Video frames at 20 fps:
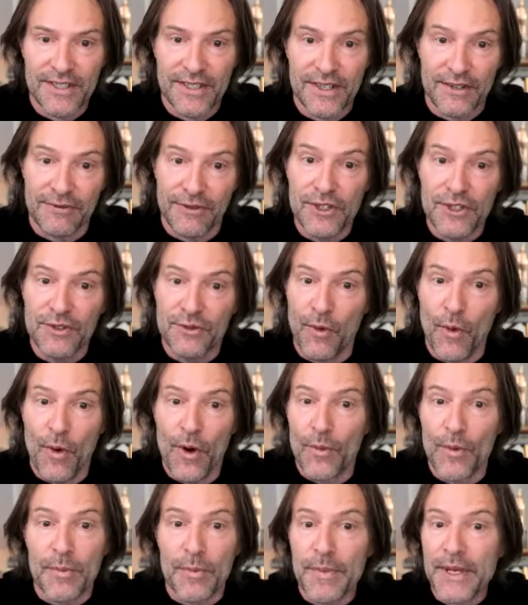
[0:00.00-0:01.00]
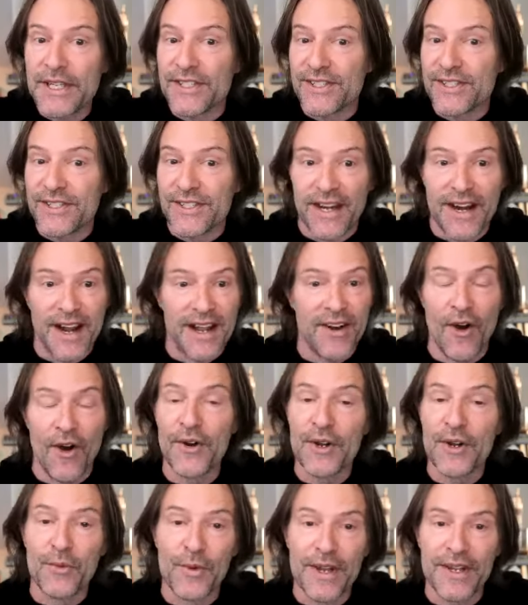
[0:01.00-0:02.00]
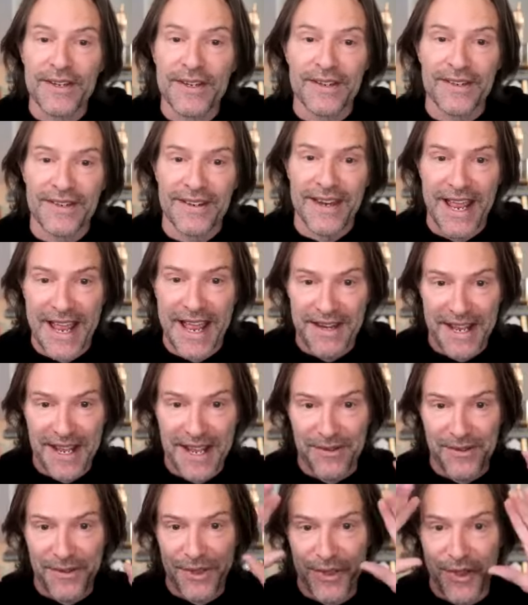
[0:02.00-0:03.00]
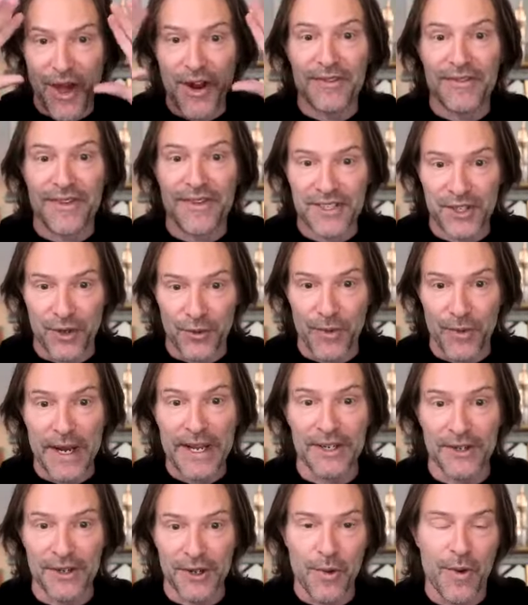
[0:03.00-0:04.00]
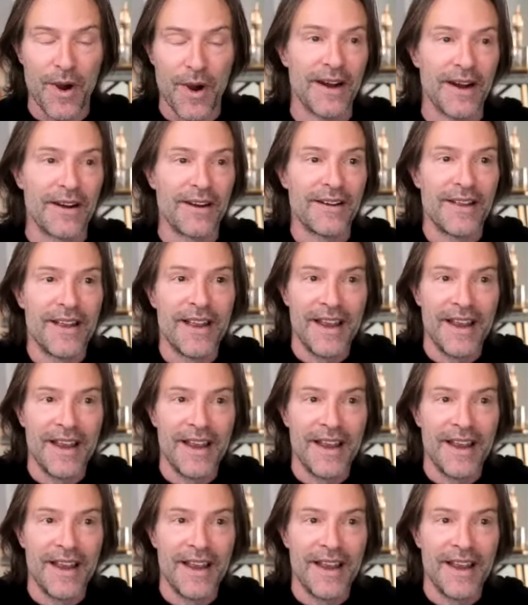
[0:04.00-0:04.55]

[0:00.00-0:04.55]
The first 4 were pieces that I'd already written and had thought of as a regular choir.